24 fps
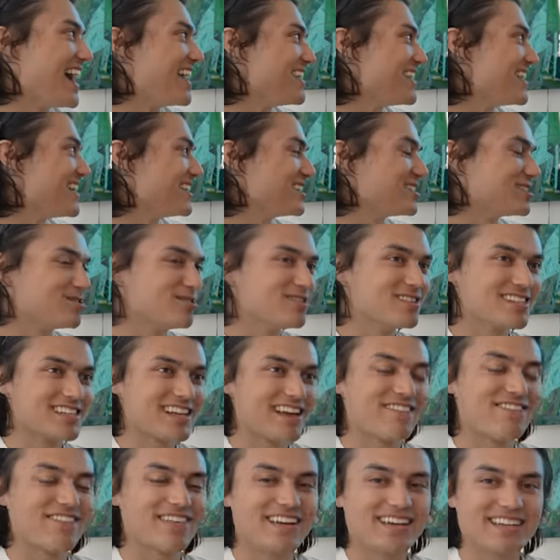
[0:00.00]
and then as soon as
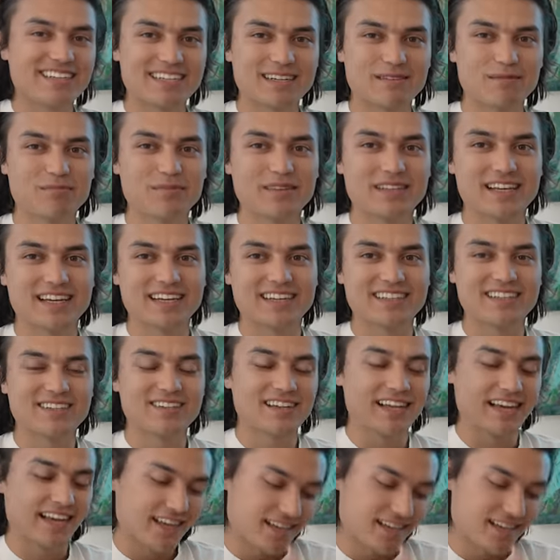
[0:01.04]
I finish, I'm gonna be like a little like,